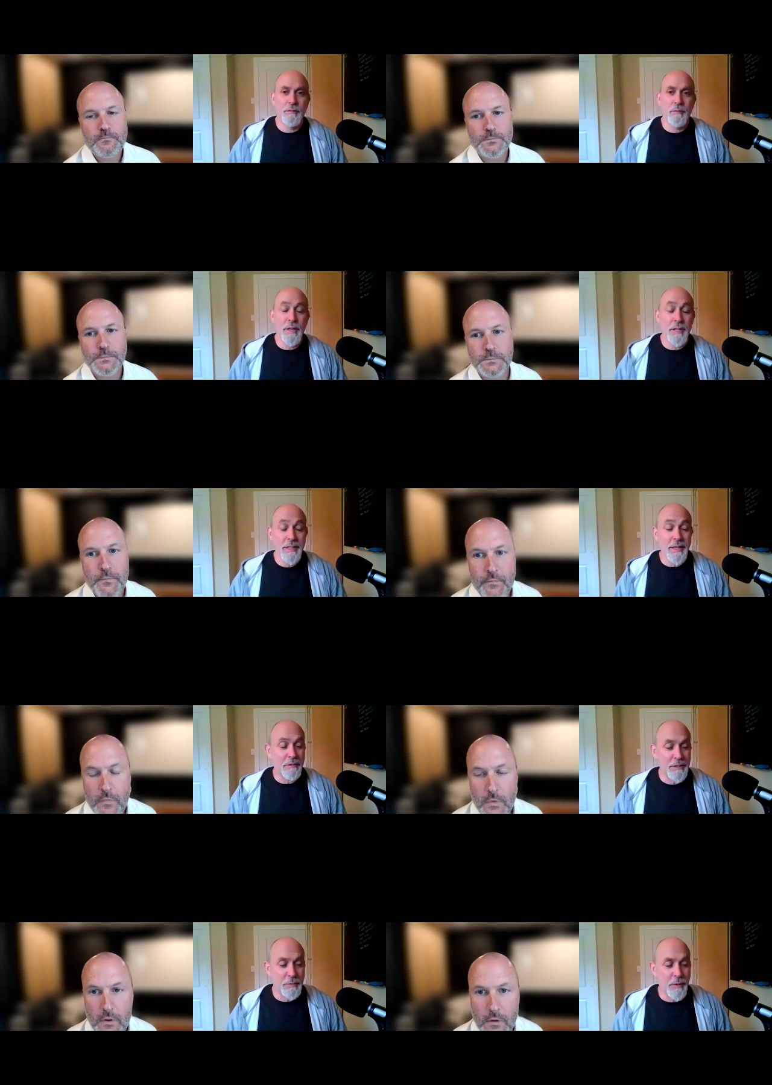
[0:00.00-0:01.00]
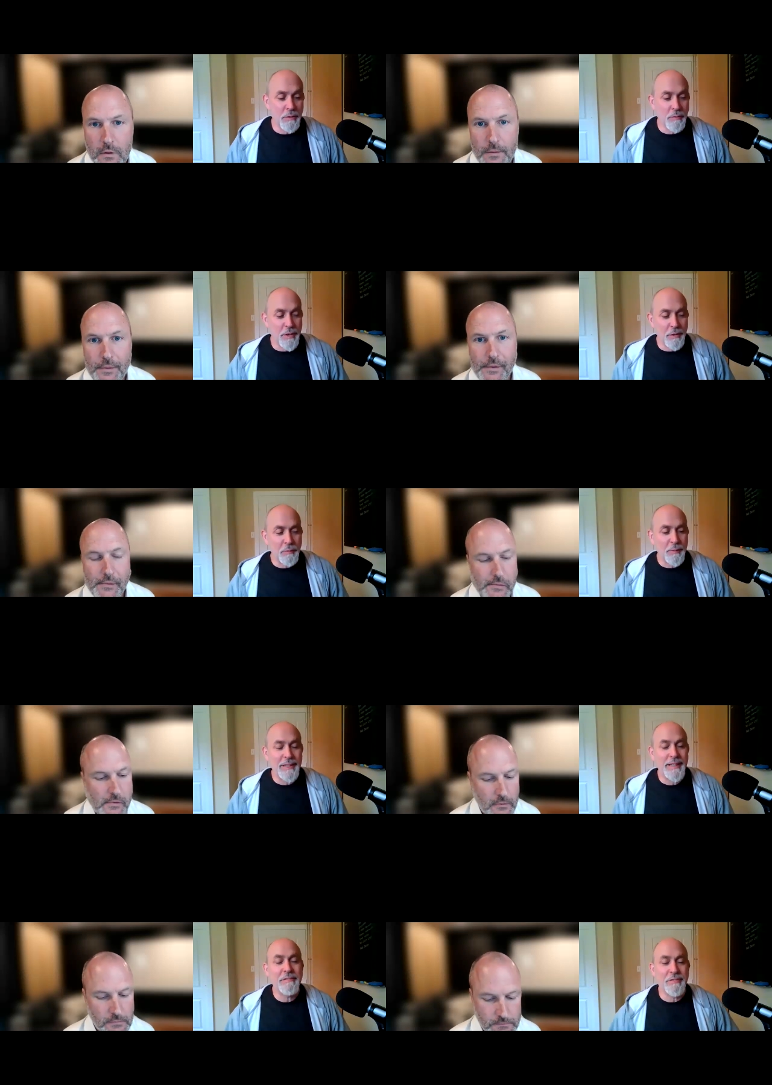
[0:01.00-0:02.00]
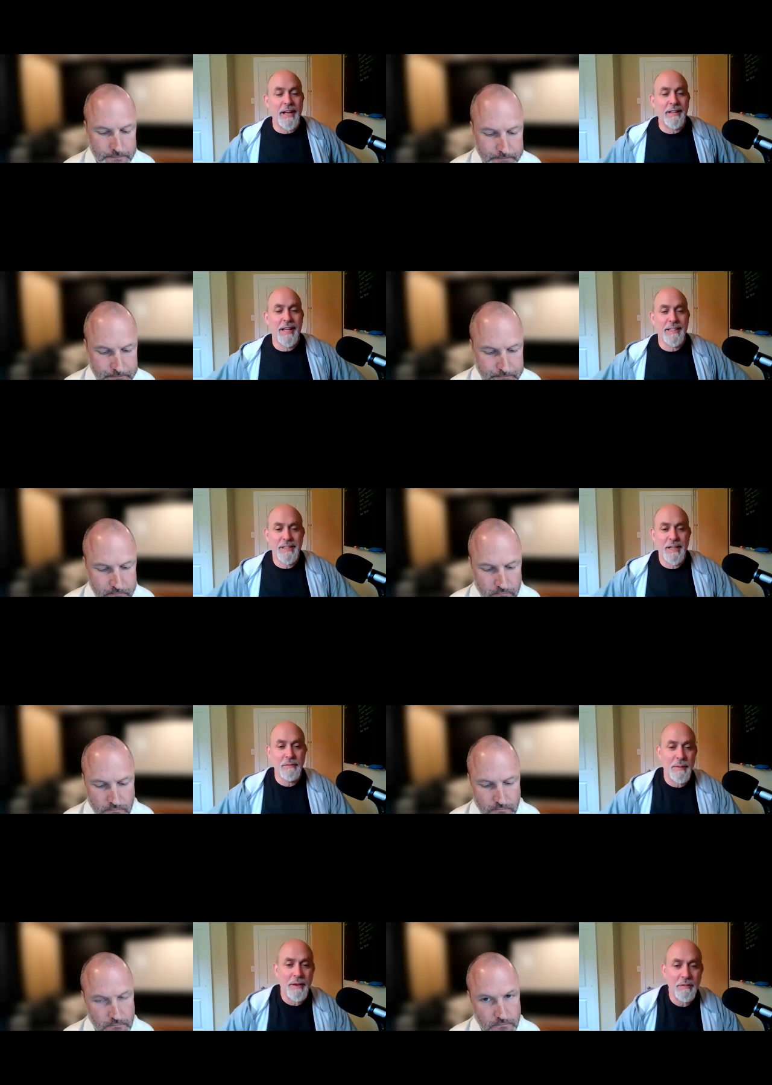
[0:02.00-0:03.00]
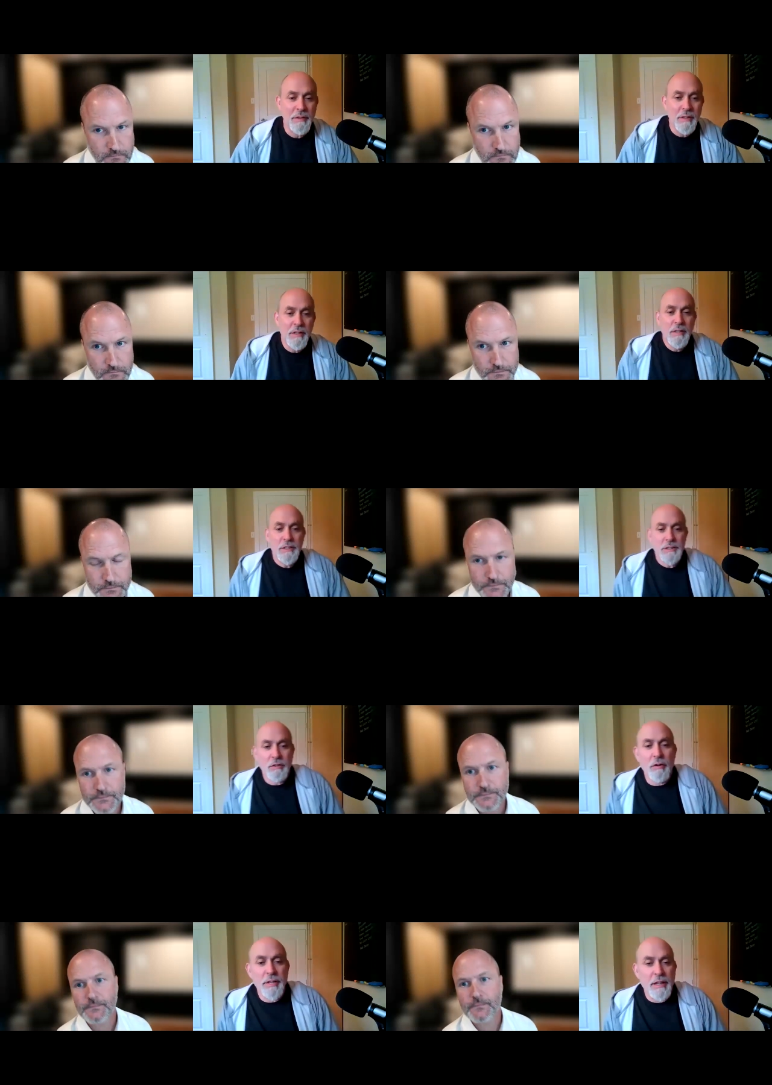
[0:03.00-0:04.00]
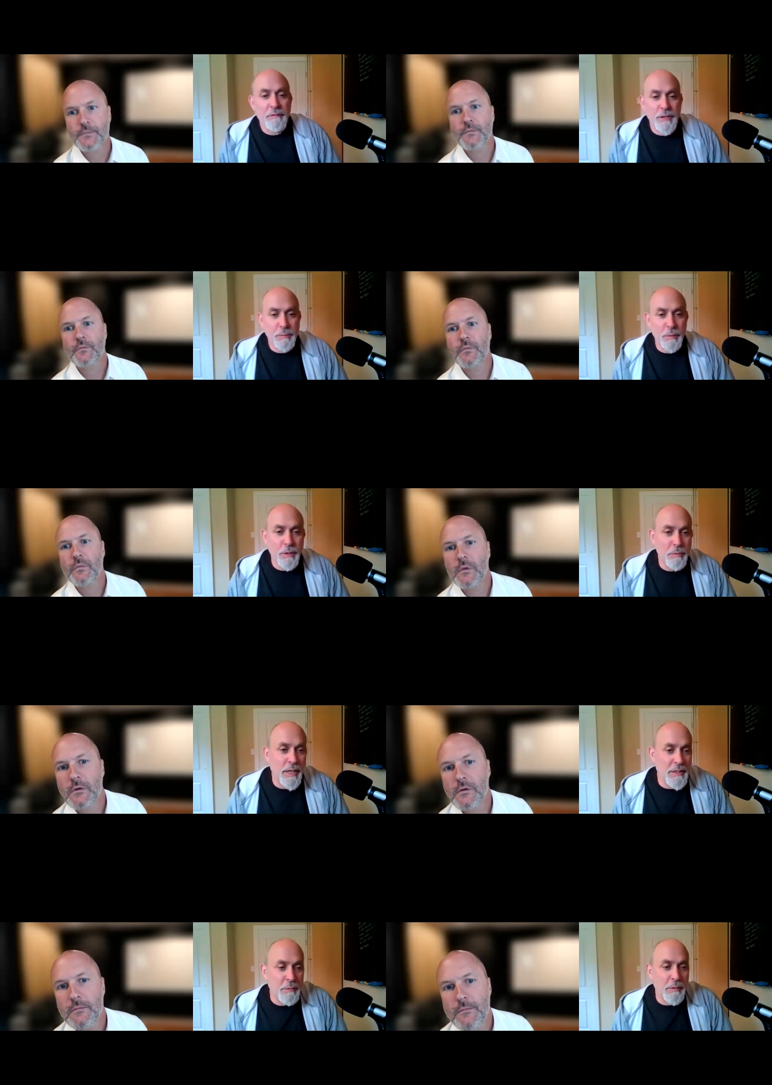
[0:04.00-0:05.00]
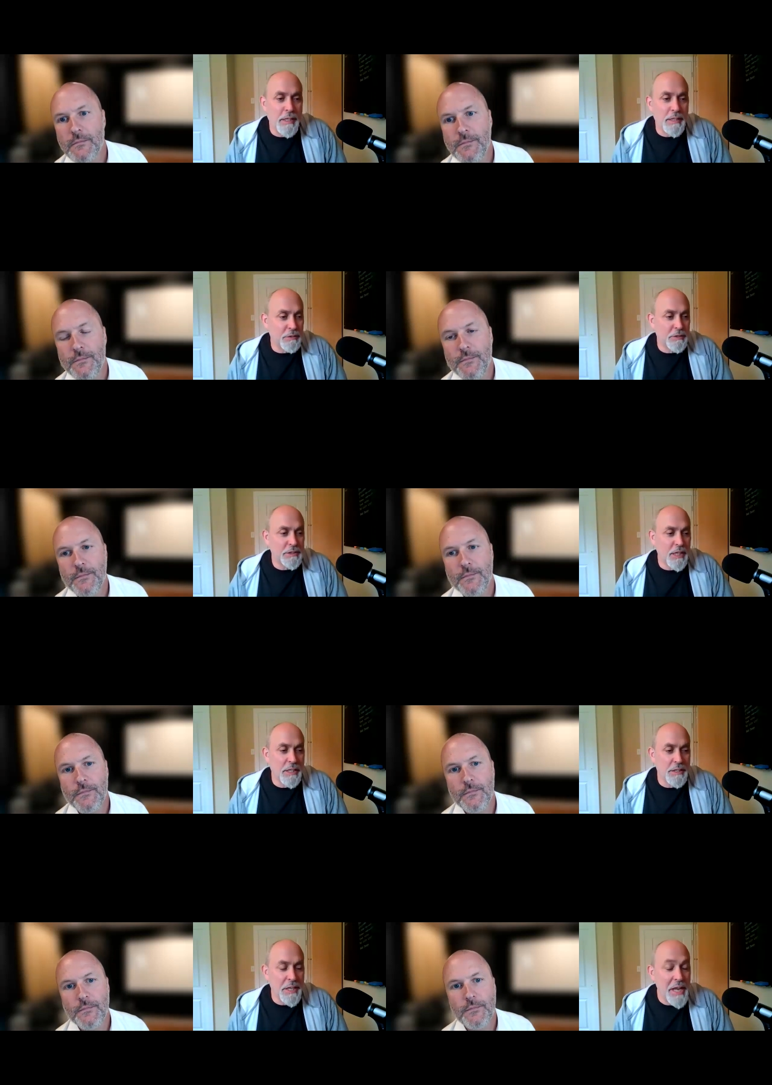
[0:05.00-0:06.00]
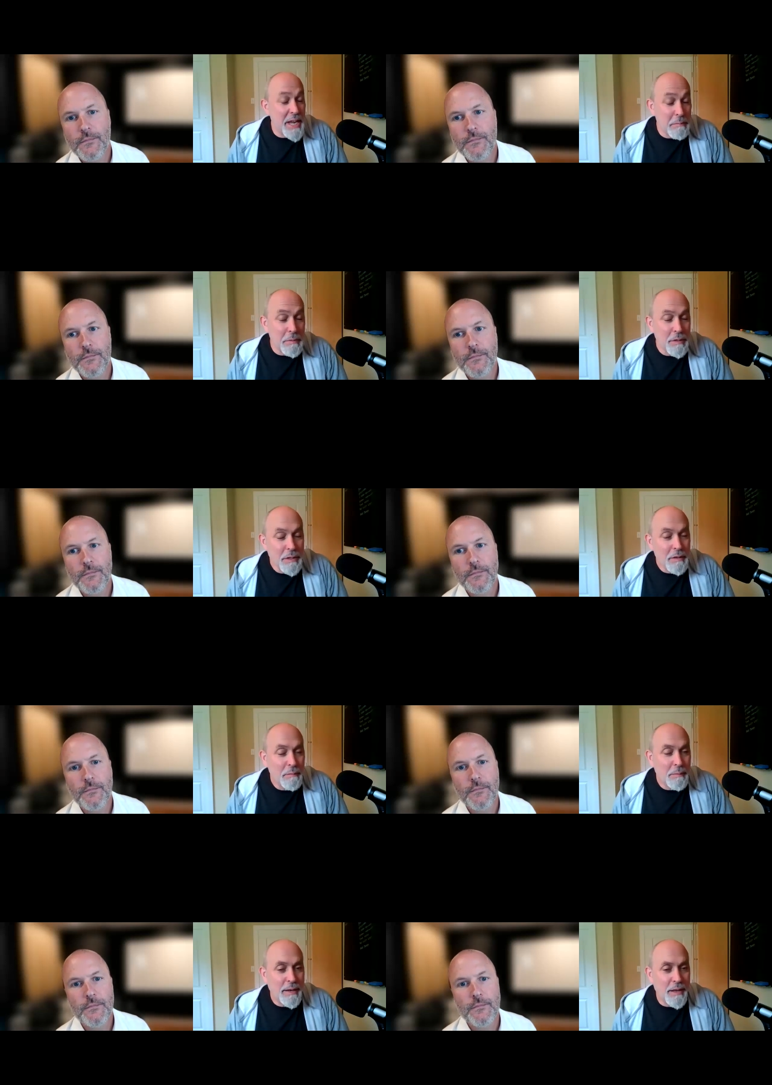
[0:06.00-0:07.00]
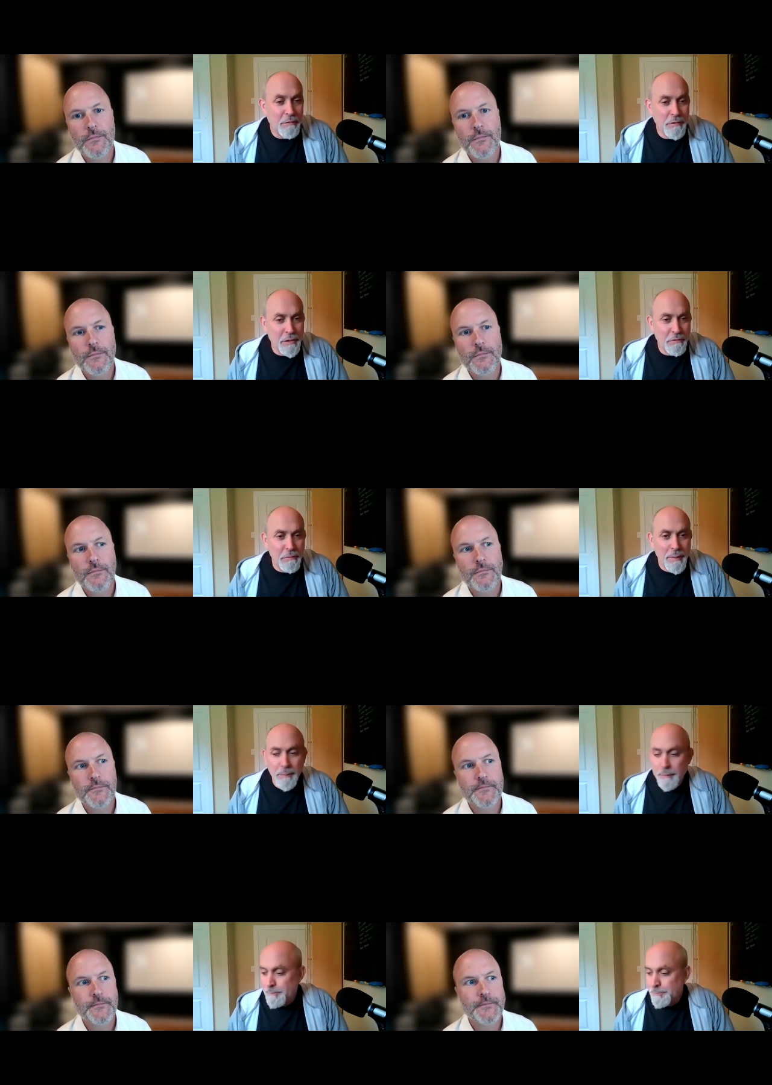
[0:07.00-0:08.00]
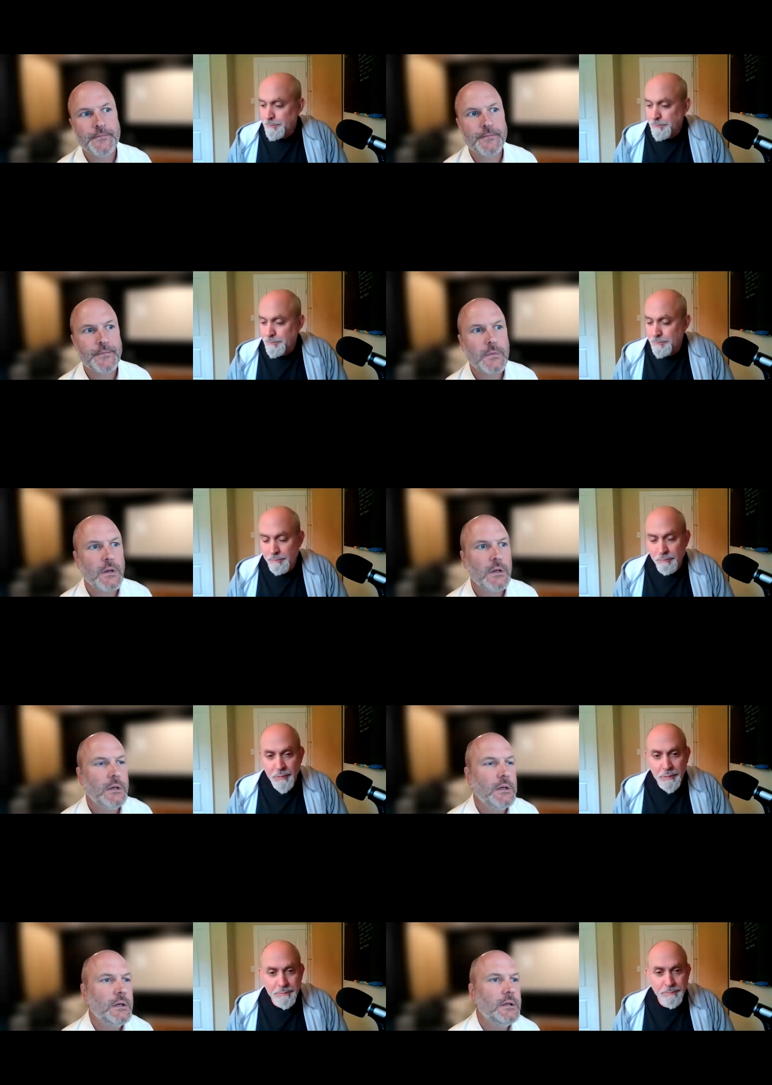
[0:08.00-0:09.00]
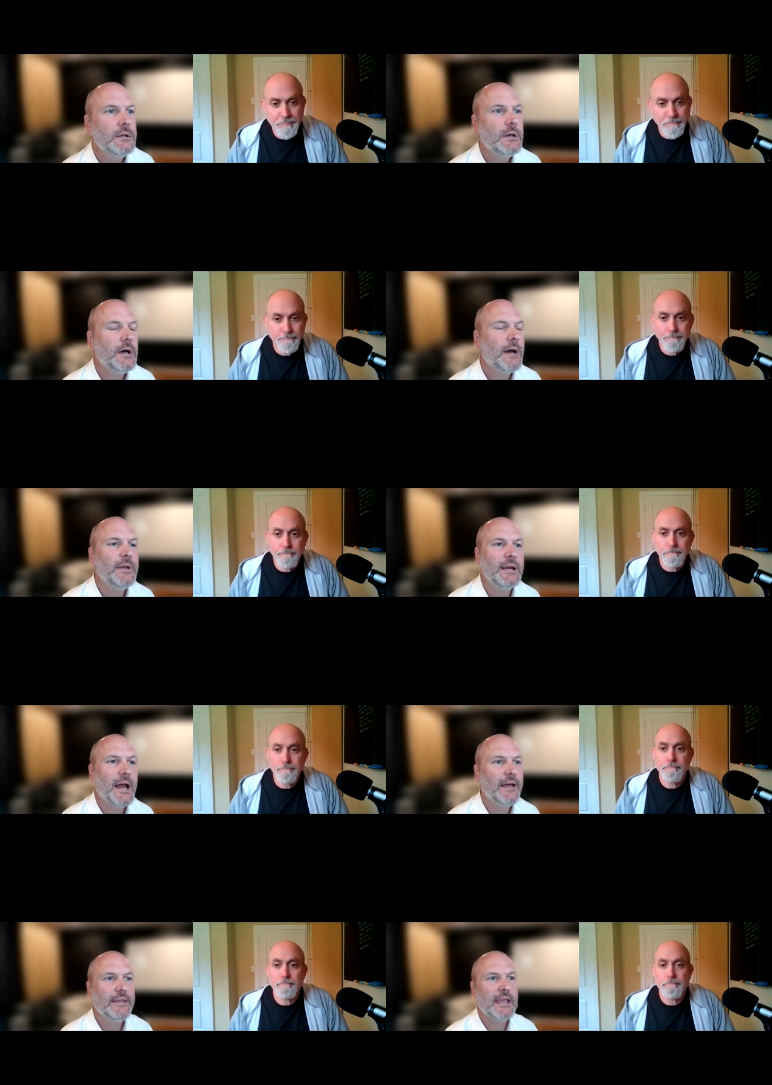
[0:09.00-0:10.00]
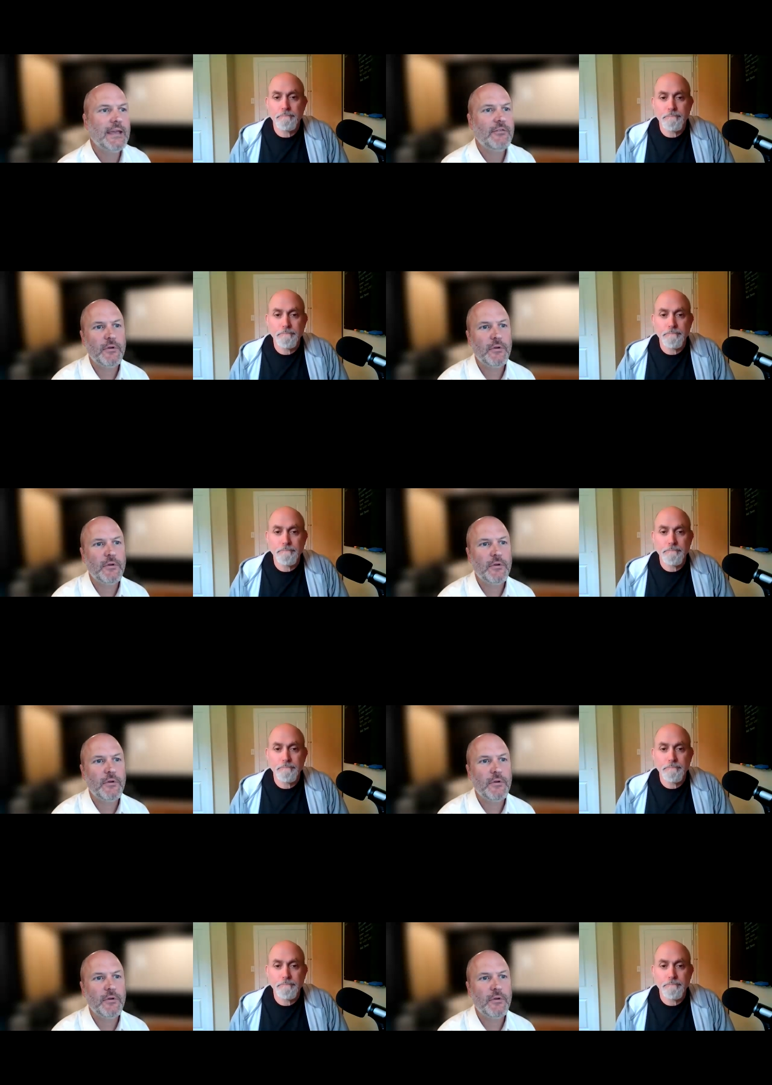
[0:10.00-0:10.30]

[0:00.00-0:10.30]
Speaker 1: What do you think, Chris? Where where did we leave that last time about starting that Facebook community? I think we got sort of stuck on the name, but I don't really remember.
Speaker 2: I mean, I think even